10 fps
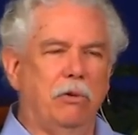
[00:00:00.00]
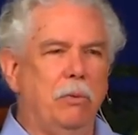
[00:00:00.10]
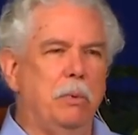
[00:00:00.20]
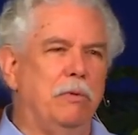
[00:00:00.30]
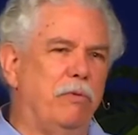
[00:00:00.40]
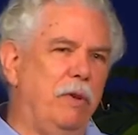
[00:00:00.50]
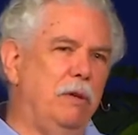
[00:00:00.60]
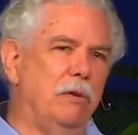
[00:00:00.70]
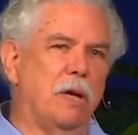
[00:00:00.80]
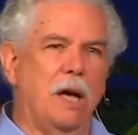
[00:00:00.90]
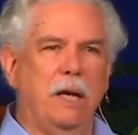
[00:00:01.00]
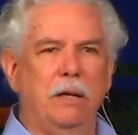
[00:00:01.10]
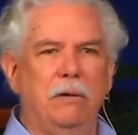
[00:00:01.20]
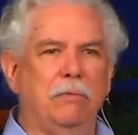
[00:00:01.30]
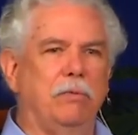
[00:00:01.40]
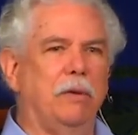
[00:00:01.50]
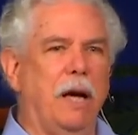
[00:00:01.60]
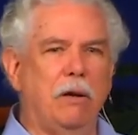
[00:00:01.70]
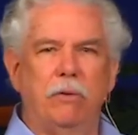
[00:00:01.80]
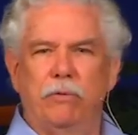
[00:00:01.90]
you will feel kind of out of